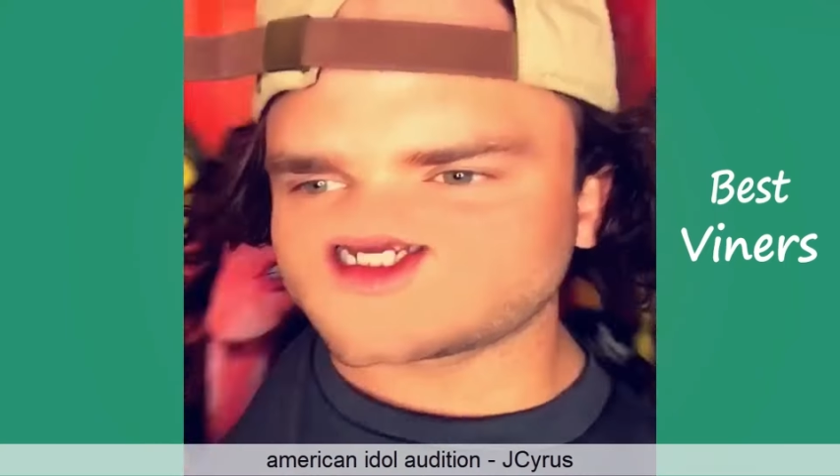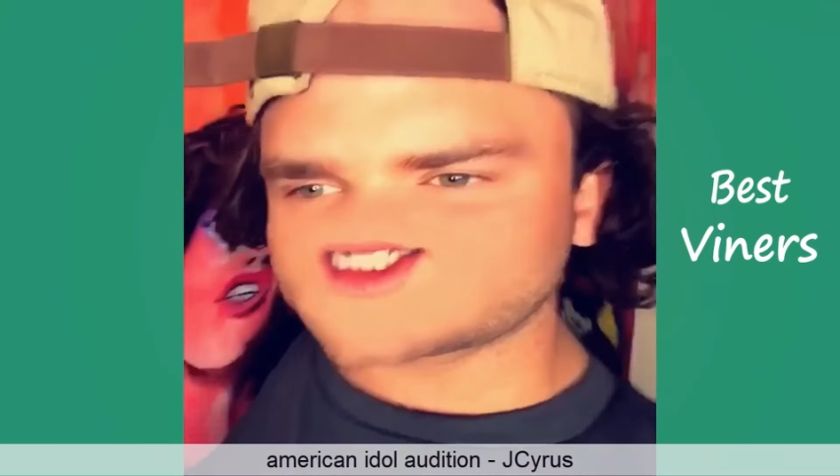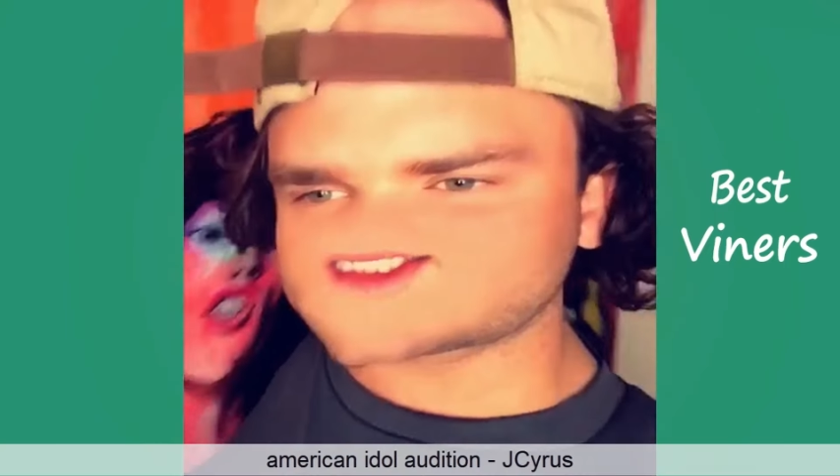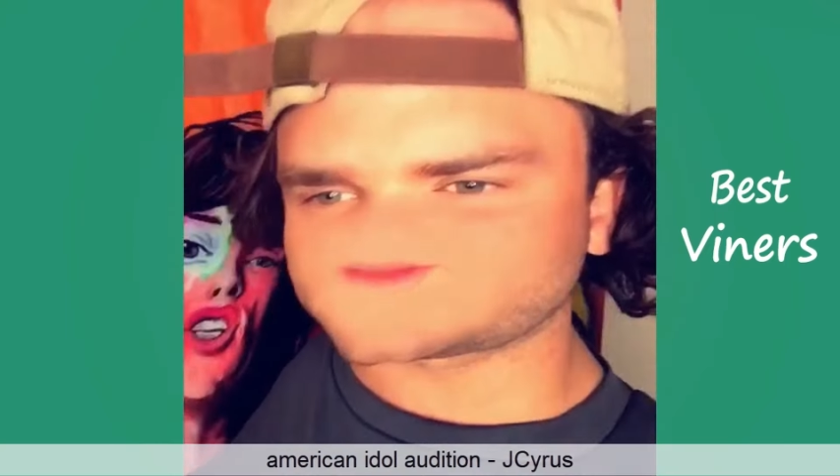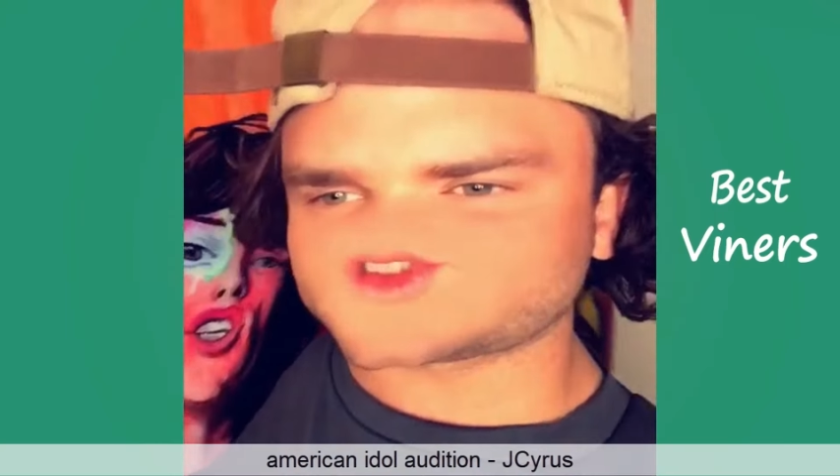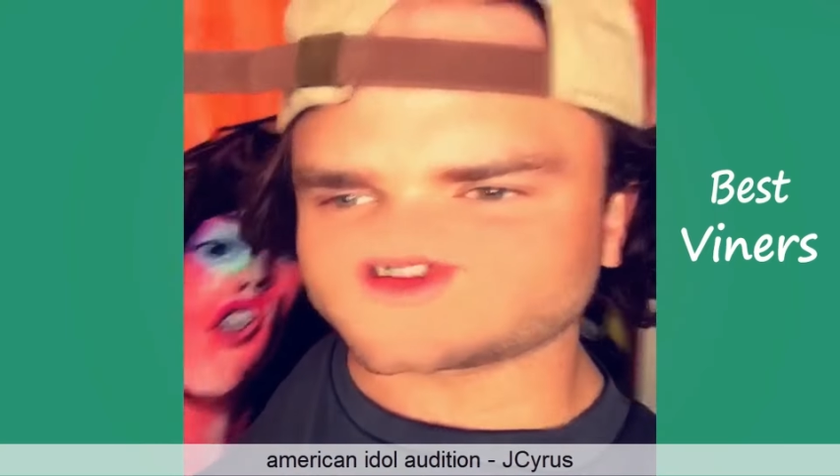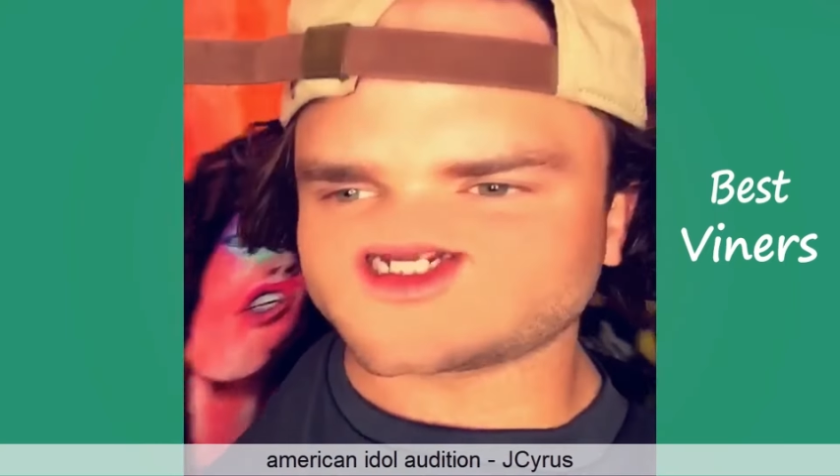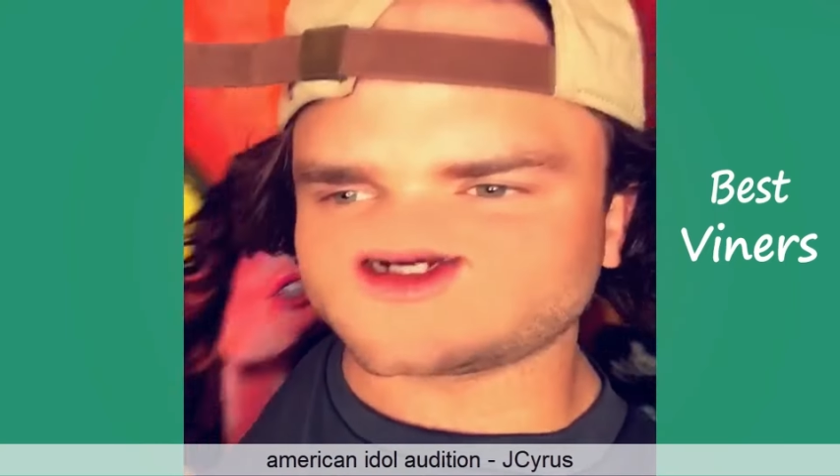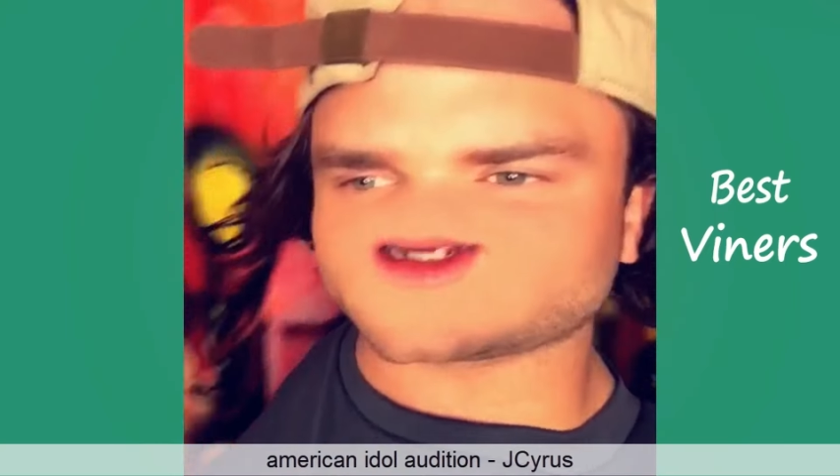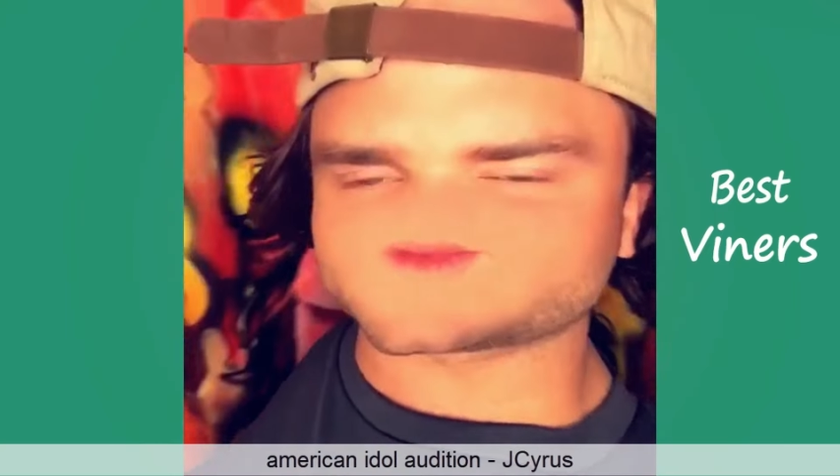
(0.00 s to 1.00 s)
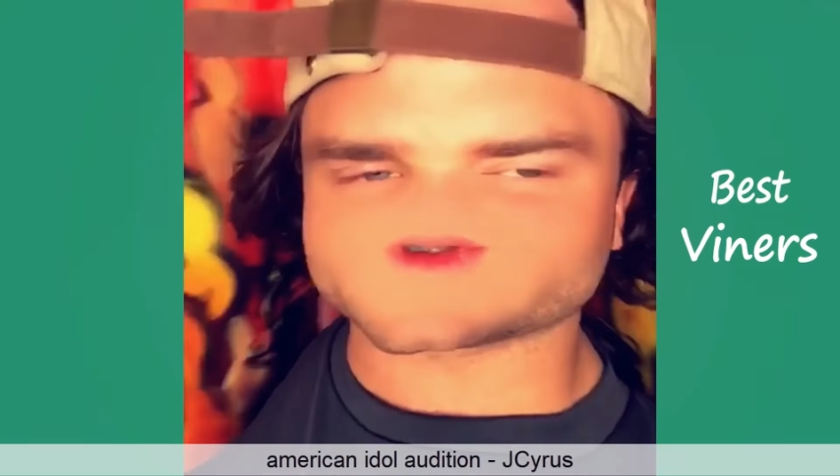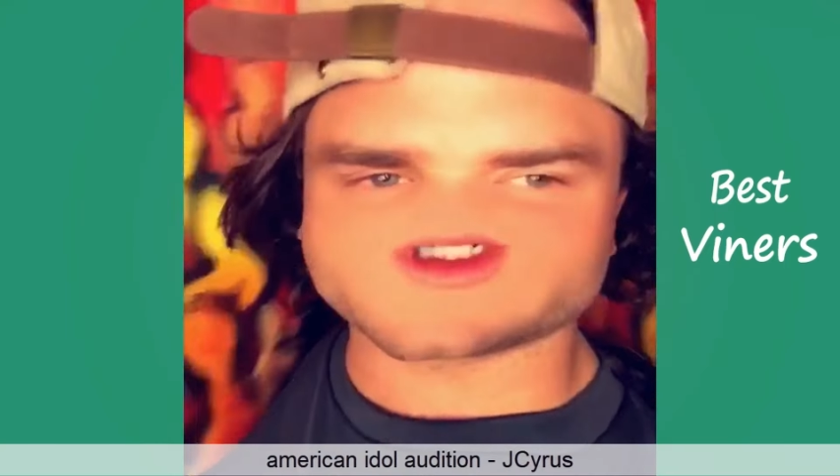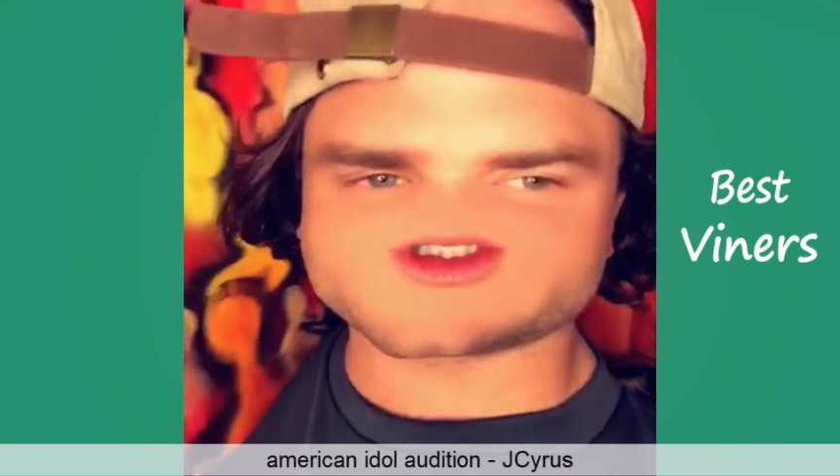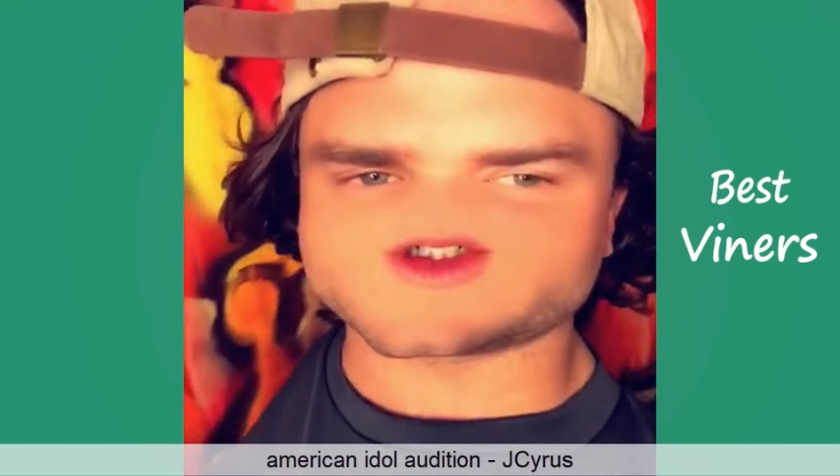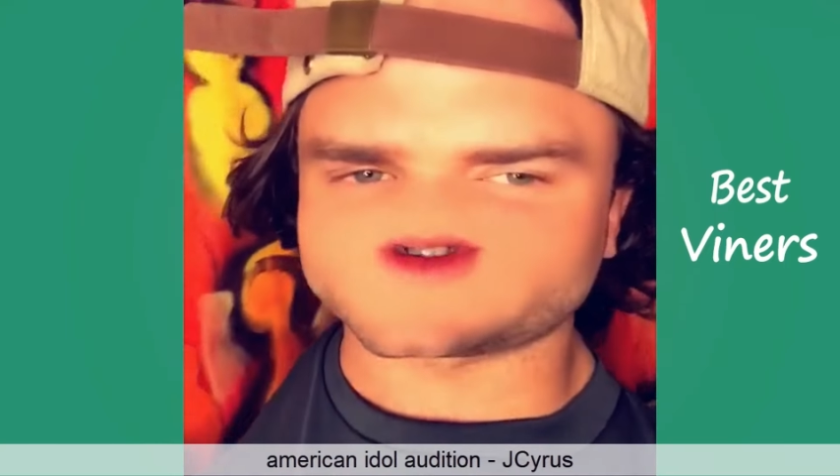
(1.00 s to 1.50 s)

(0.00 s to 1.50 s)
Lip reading: Guys, I'm Trent. I'm 22,